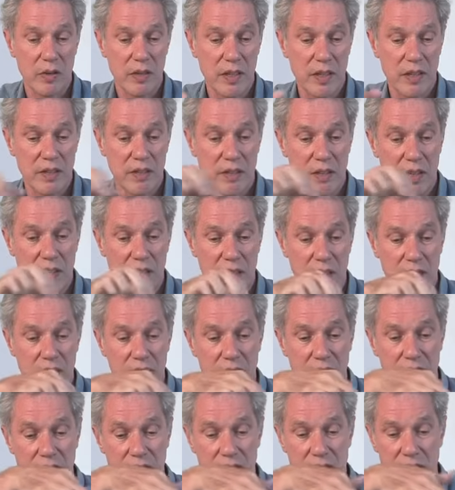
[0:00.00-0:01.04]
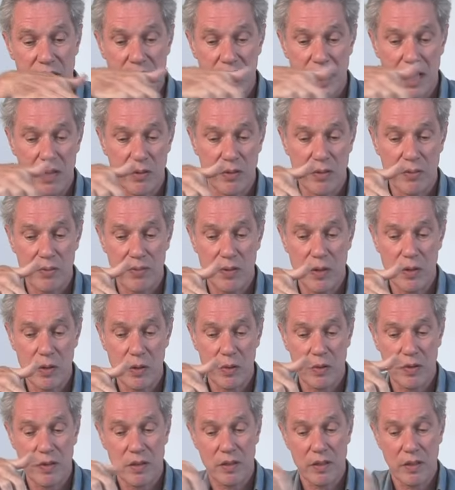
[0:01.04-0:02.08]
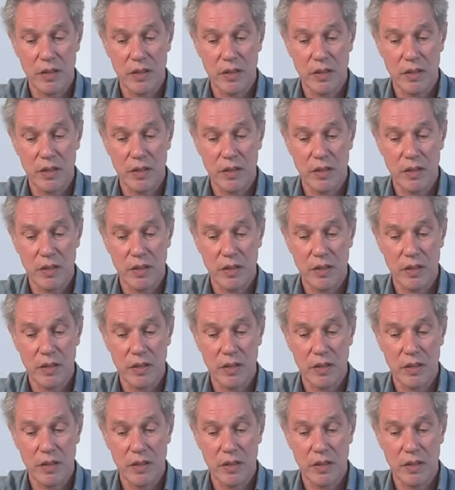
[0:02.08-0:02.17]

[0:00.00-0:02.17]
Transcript: this is the counterfold.